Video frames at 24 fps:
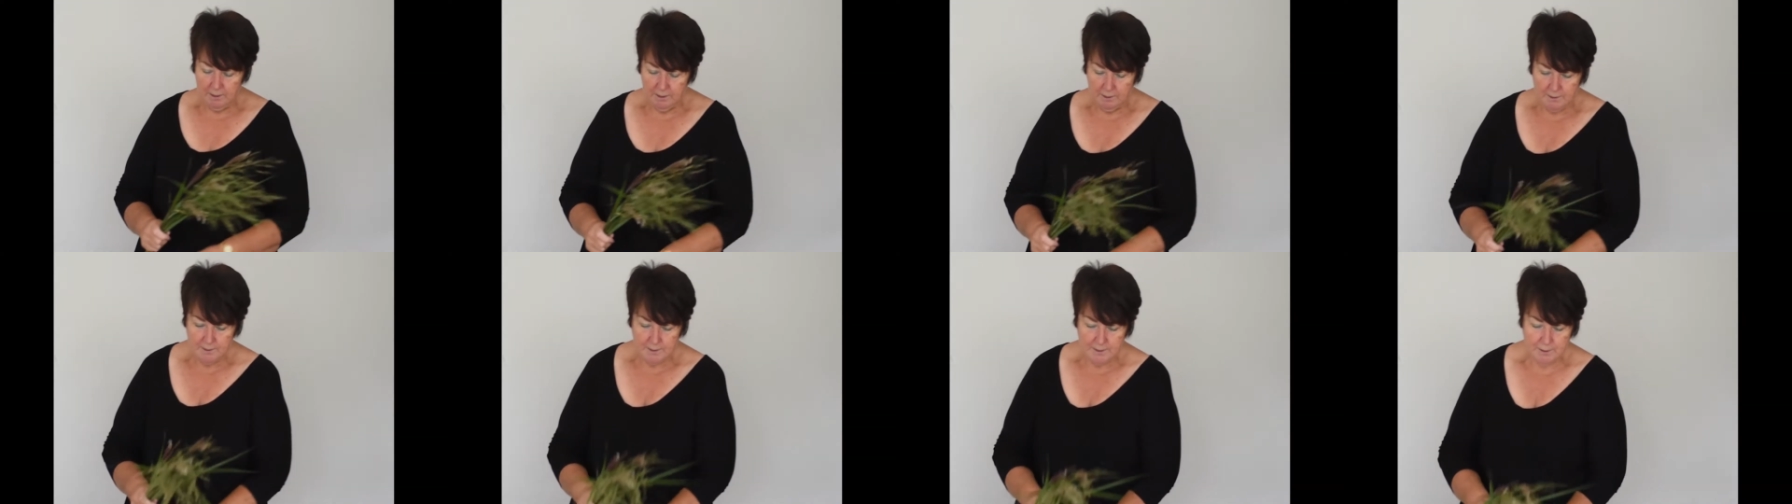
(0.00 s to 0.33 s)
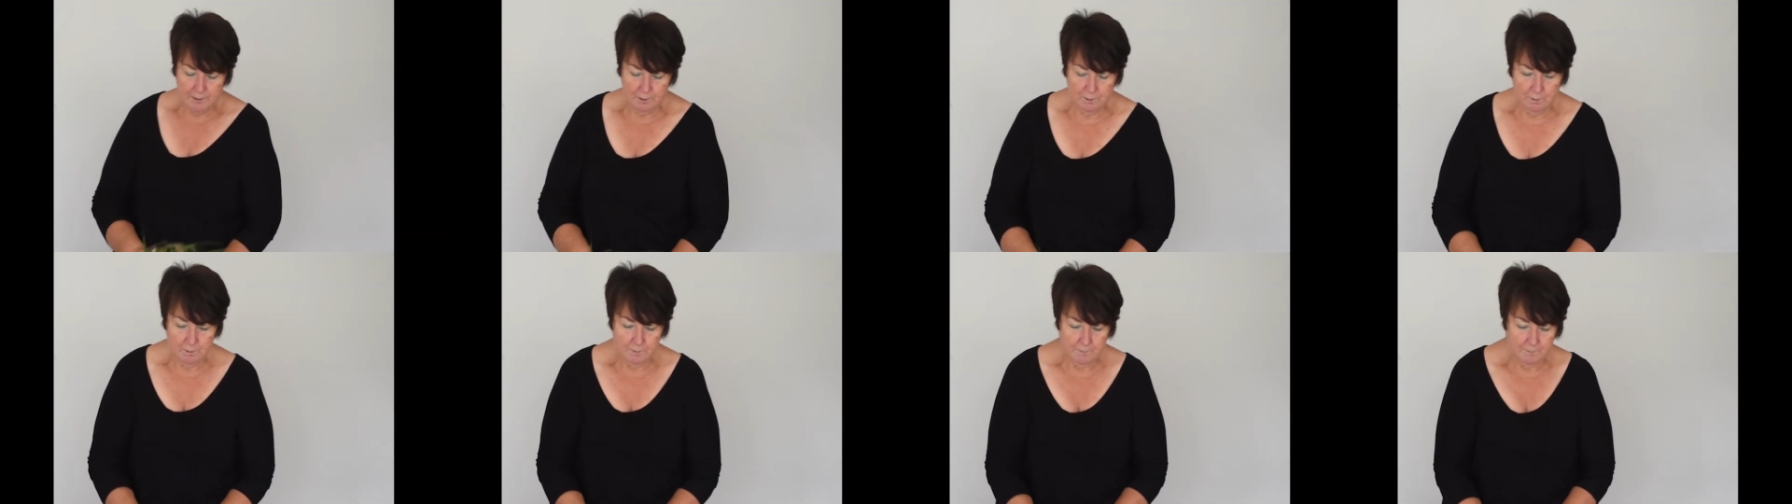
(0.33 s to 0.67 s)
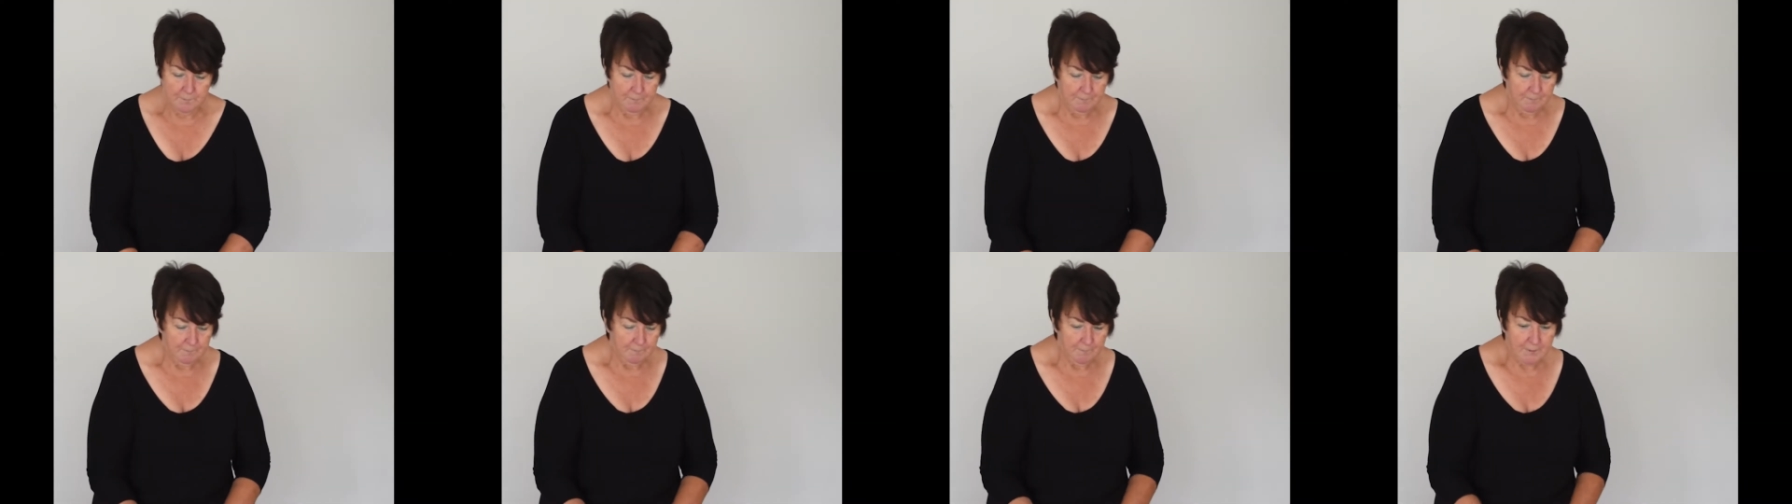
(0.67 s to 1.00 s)
so
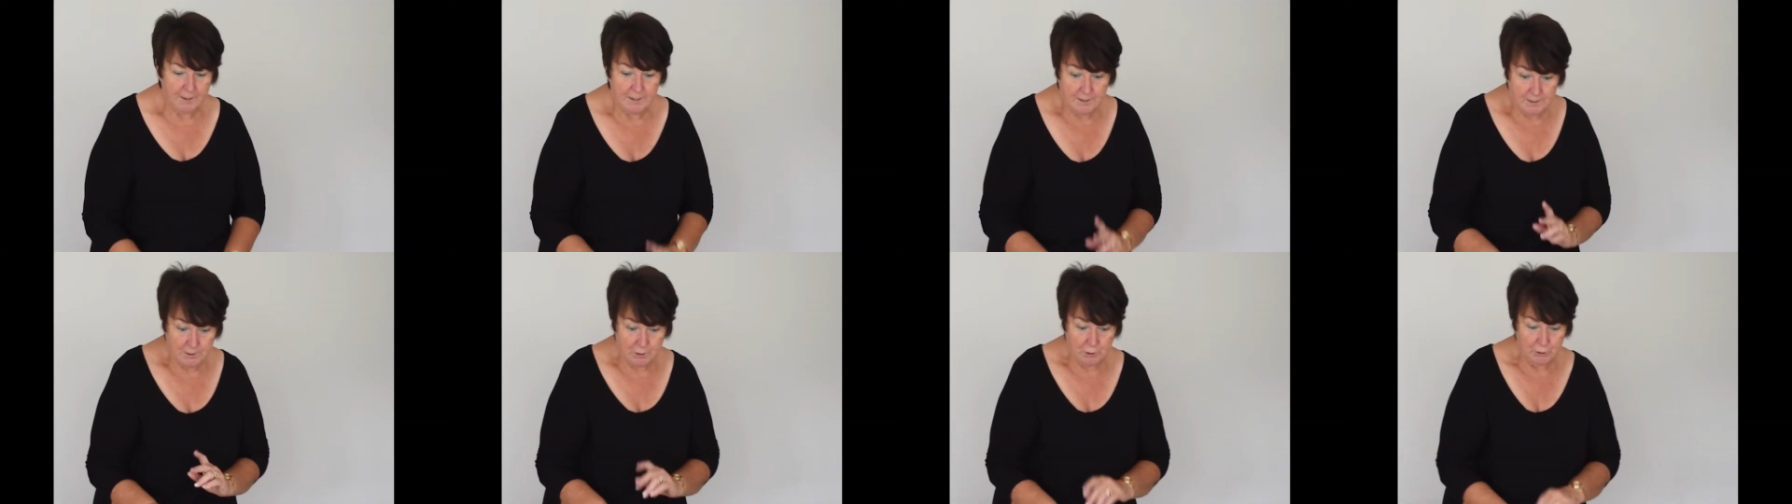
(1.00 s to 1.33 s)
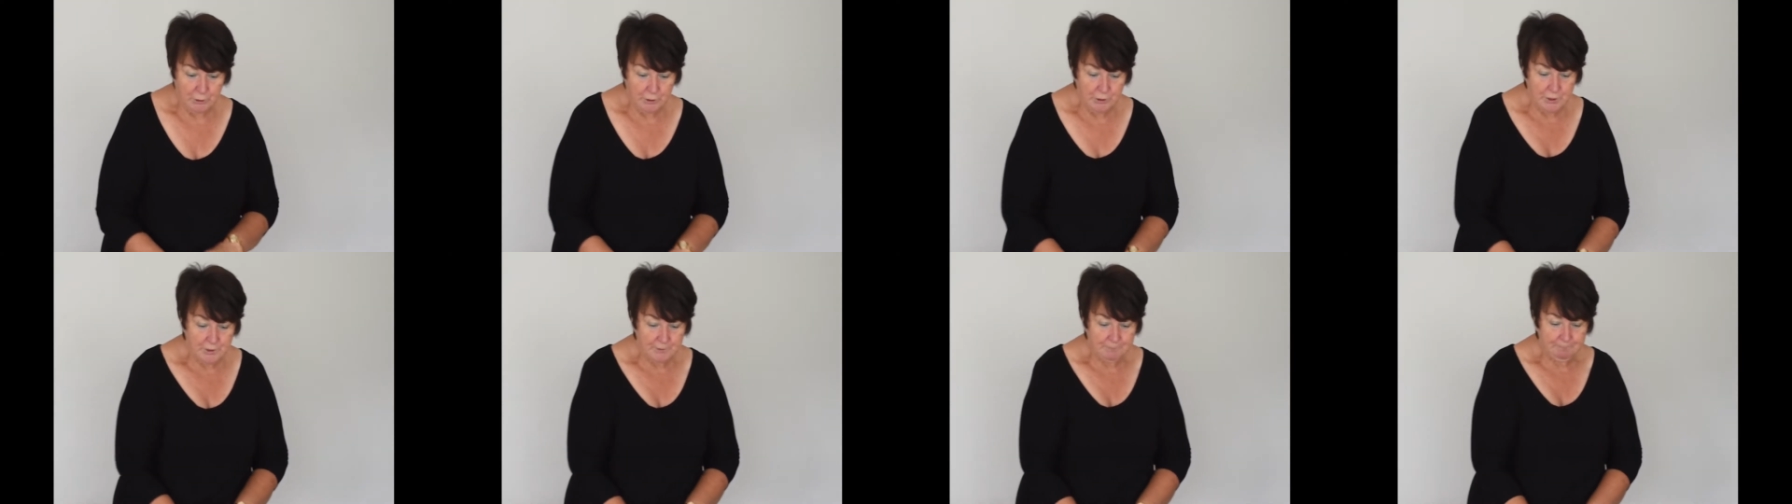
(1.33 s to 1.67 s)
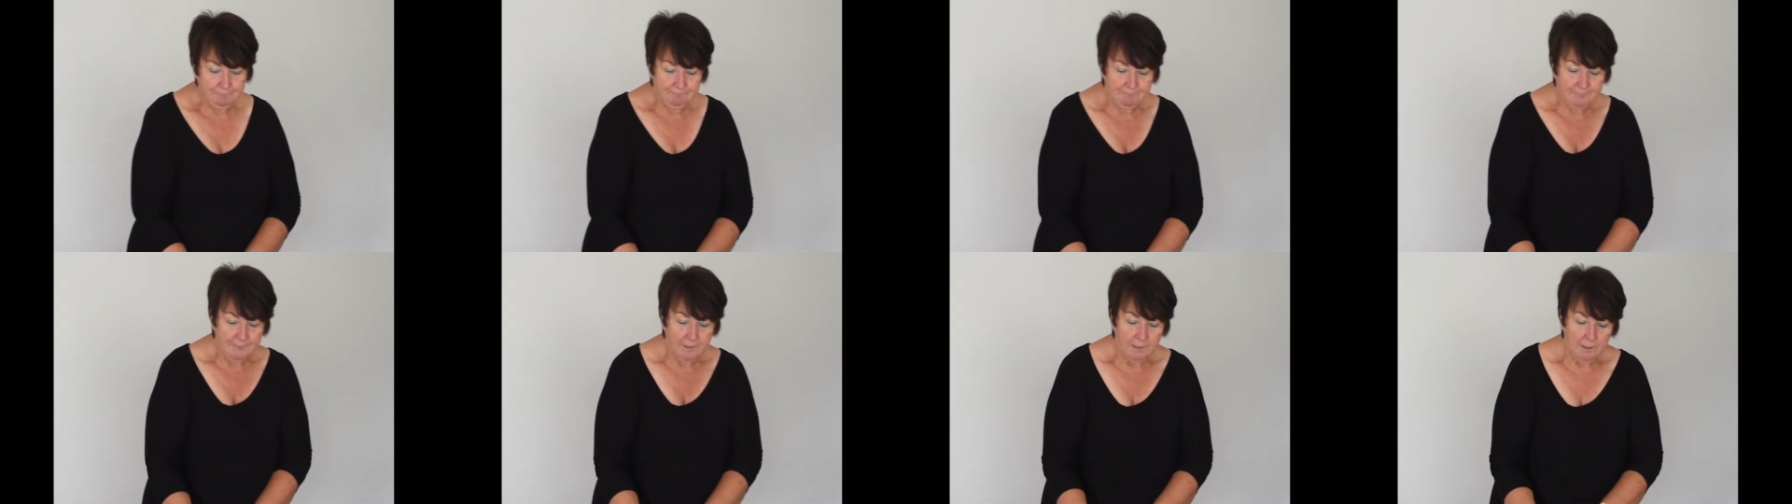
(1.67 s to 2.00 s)
that's good.
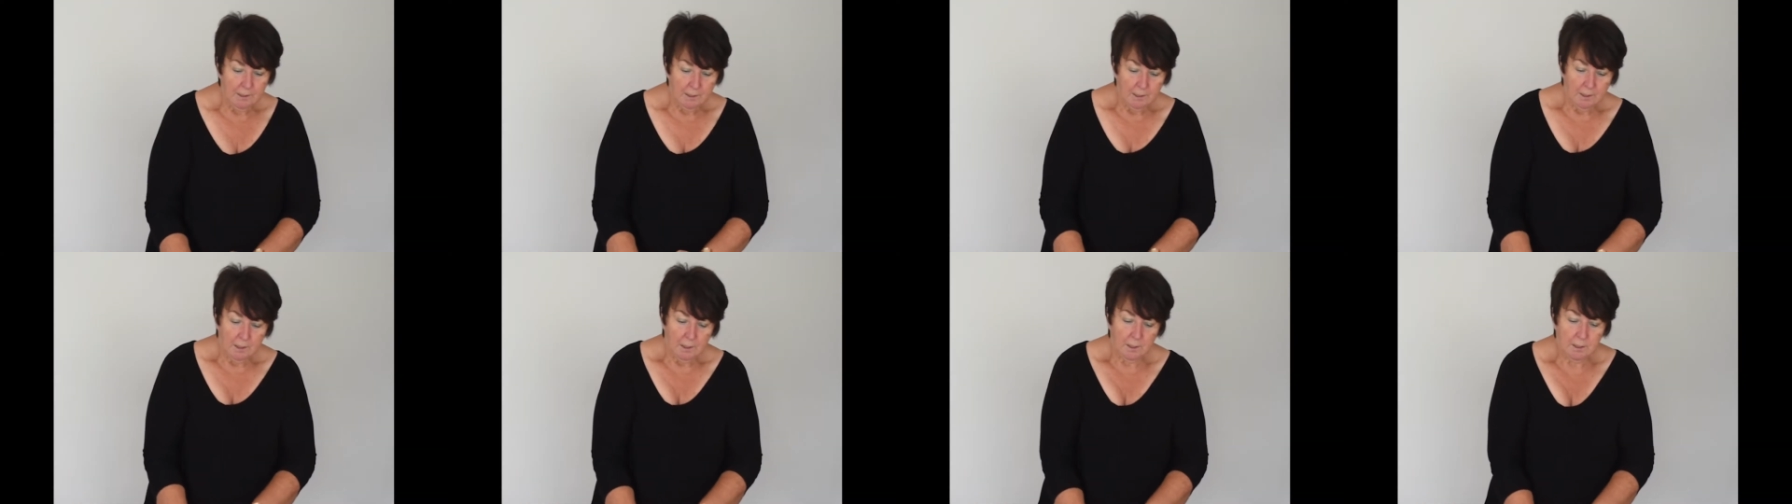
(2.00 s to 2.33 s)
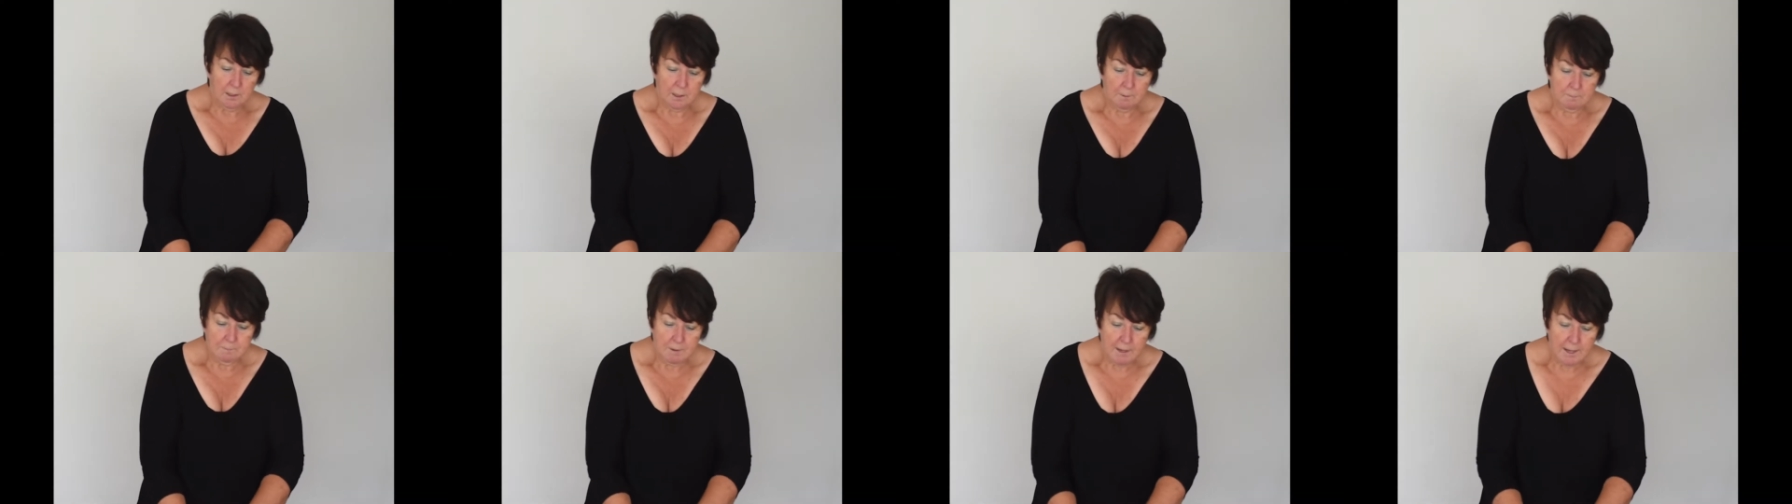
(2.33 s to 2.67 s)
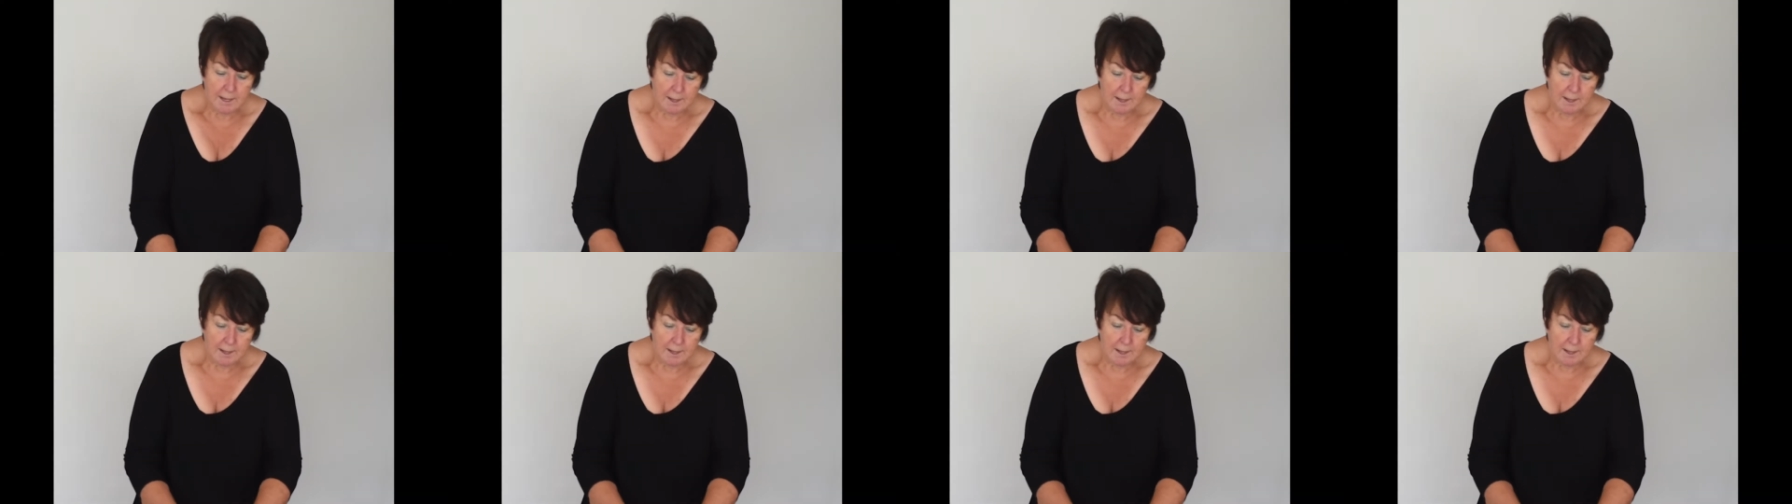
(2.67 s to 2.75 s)
I